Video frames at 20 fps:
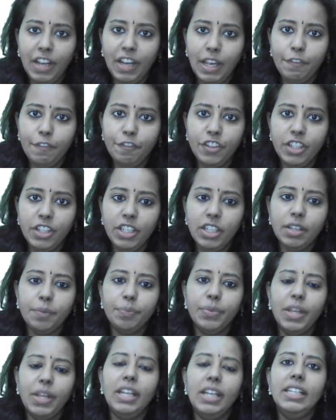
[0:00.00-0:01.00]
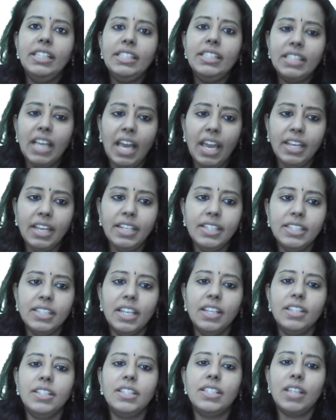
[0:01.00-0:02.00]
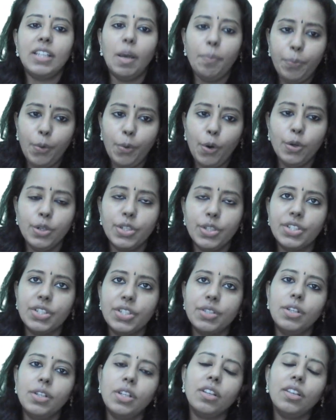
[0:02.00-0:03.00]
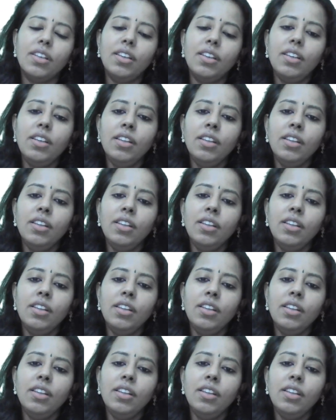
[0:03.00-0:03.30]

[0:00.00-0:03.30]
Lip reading: framework that designs and supports